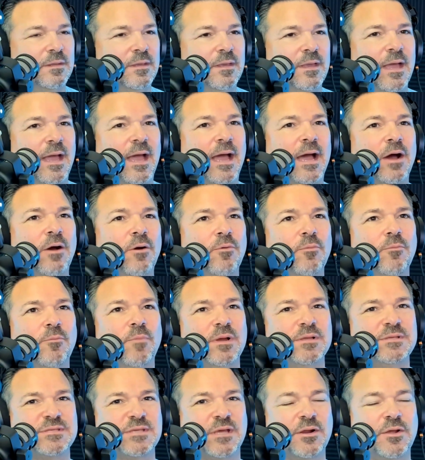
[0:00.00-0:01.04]
How
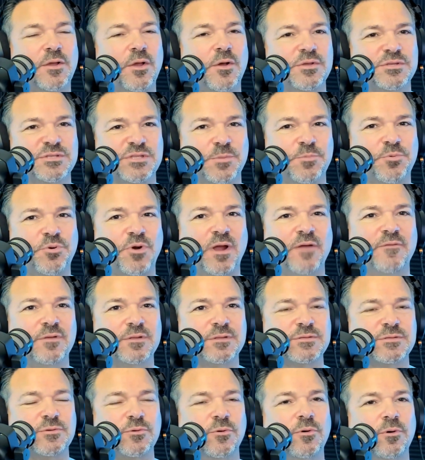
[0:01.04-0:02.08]
my son goes to private
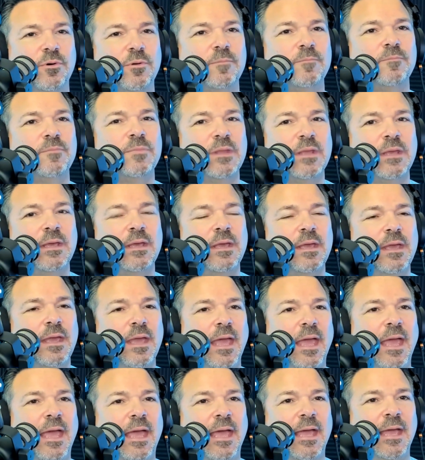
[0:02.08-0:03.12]
school
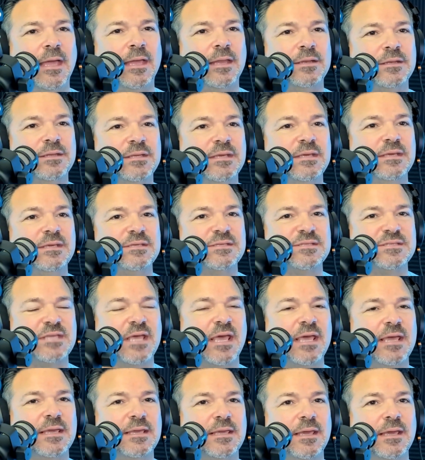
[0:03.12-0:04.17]
and he's
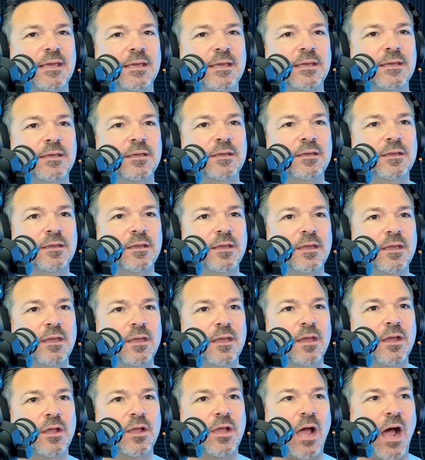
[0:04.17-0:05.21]
taking
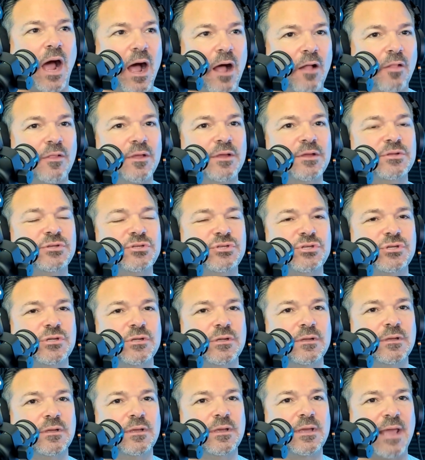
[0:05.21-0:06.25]
college
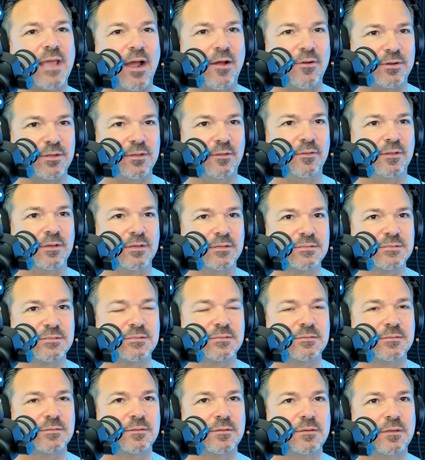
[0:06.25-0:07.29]
calculus,
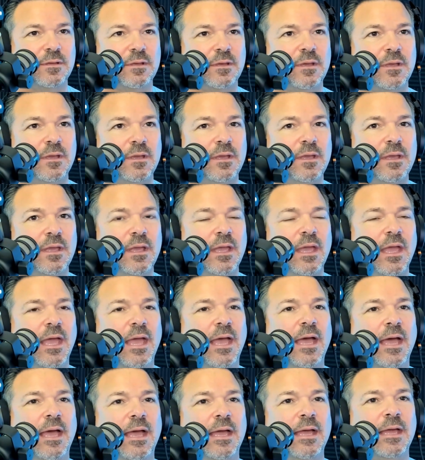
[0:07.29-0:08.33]

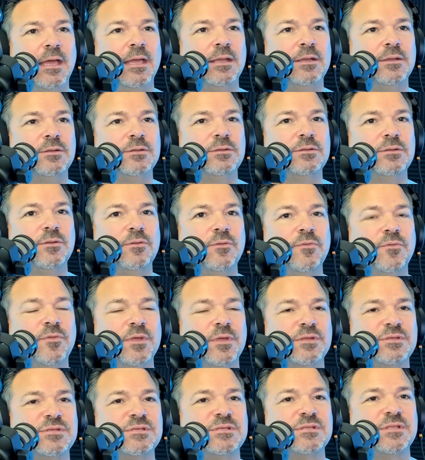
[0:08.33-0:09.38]
and
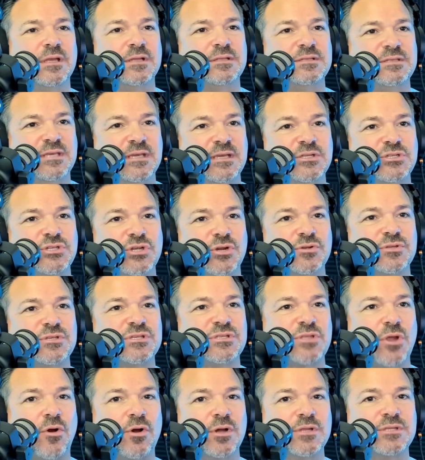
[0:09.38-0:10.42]
the teacher
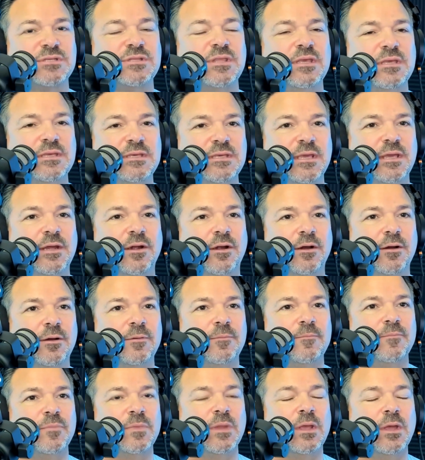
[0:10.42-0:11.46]
starts the year
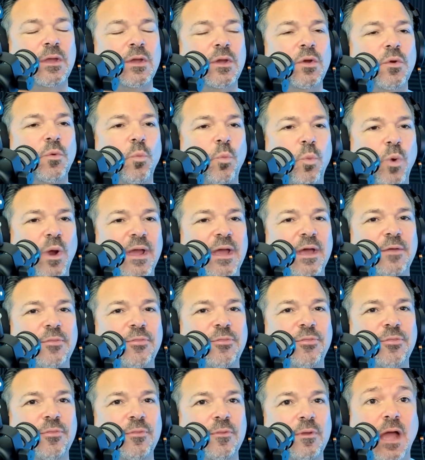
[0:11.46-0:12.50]

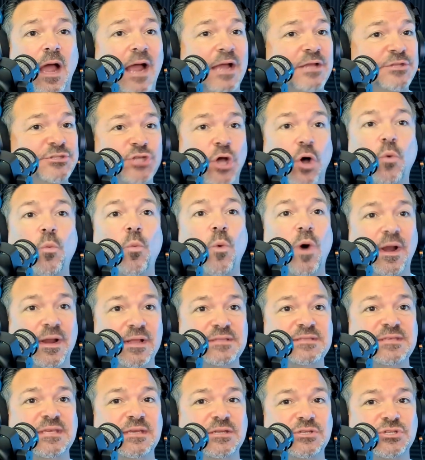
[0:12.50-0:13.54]
with, I don't want
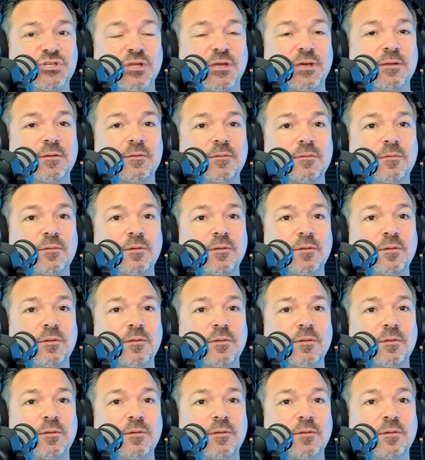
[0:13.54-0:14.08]
to teach it.